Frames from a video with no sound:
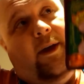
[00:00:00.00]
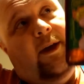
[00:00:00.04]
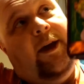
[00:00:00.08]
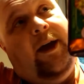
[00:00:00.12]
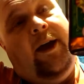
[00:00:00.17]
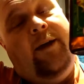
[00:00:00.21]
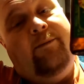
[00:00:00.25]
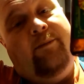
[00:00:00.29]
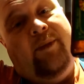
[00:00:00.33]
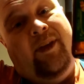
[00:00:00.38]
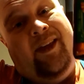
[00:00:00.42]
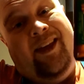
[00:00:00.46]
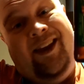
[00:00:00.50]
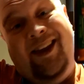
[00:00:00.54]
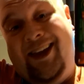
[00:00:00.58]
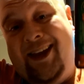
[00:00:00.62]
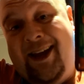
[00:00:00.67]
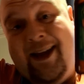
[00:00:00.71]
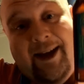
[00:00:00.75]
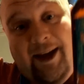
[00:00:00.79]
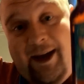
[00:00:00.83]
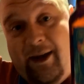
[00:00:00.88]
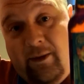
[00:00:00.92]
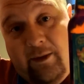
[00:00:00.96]
And uh, but then it
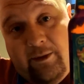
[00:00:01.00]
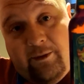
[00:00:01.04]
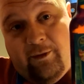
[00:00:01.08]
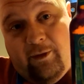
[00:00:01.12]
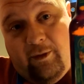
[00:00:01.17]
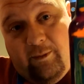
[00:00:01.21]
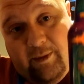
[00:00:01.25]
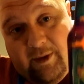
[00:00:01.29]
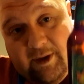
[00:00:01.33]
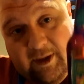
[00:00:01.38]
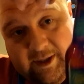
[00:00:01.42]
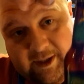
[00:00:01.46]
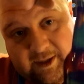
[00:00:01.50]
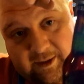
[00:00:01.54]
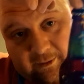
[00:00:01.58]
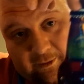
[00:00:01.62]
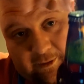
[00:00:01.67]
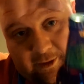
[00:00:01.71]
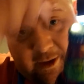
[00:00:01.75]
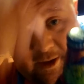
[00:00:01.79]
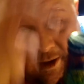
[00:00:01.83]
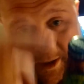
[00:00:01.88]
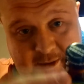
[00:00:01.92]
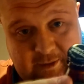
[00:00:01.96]
can't get out the top because there,
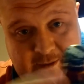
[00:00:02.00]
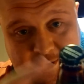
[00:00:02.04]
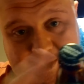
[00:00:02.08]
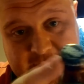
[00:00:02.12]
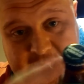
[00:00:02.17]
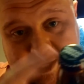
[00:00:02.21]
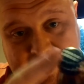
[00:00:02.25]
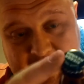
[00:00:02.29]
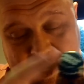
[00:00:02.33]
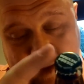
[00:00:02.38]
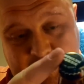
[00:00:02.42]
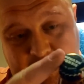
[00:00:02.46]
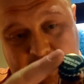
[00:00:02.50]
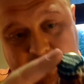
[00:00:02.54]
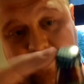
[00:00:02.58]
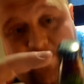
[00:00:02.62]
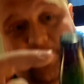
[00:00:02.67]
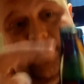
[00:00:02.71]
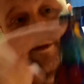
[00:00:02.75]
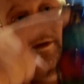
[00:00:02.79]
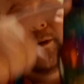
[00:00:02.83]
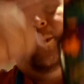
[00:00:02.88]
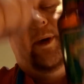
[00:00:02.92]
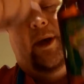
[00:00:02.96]
look, there's a cap on the
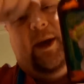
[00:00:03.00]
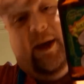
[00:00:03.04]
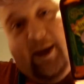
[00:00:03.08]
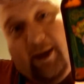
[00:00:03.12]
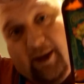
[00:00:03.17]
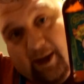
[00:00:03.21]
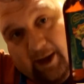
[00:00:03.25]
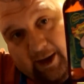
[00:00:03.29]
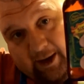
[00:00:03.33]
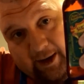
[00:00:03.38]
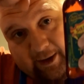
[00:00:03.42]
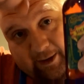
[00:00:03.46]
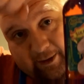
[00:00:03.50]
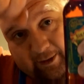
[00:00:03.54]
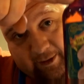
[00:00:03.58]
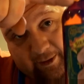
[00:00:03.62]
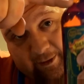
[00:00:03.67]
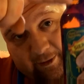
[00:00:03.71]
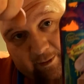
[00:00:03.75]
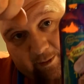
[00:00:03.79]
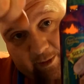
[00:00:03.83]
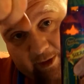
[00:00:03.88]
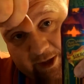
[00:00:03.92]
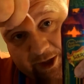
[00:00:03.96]
top, and the
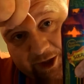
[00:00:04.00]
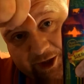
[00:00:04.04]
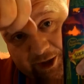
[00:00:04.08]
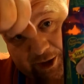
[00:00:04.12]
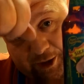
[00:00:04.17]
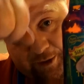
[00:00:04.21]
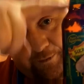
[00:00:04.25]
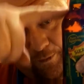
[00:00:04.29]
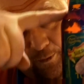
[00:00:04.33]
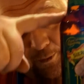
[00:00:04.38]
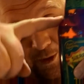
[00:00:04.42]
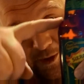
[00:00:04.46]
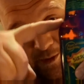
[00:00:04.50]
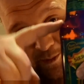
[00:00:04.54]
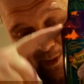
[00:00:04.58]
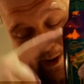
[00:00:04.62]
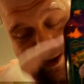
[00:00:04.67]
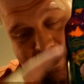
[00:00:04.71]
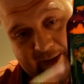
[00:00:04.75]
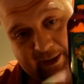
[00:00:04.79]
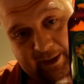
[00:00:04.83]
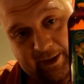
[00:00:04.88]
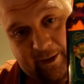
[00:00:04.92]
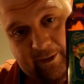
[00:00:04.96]
carbonation is forced
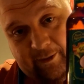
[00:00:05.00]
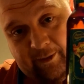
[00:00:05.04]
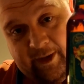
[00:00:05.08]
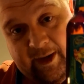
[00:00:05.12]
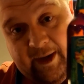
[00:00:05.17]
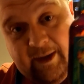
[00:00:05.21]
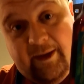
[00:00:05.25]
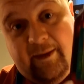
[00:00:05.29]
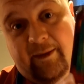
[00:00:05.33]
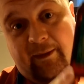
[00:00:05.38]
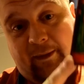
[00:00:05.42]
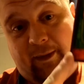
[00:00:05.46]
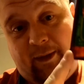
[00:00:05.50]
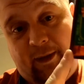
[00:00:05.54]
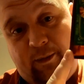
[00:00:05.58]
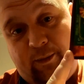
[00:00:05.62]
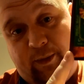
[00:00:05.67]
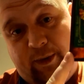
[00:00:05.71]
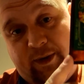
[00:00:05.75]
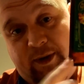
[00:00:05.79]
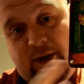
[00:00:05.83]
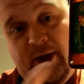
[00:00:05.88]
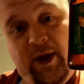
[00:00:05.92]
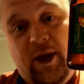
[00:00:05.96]
back down into the
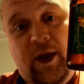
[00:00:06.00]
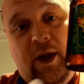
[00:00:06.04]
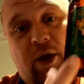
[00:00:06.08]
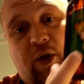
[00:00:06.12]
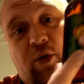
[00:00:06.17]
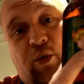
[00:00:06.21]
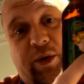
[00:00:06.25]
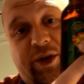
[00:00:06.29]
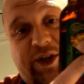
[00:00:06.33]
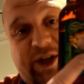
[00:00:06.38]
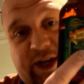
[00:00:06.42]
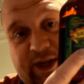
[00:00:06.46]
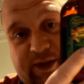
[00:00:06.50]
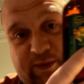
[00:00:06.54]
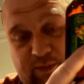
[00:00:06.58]
liquid, which is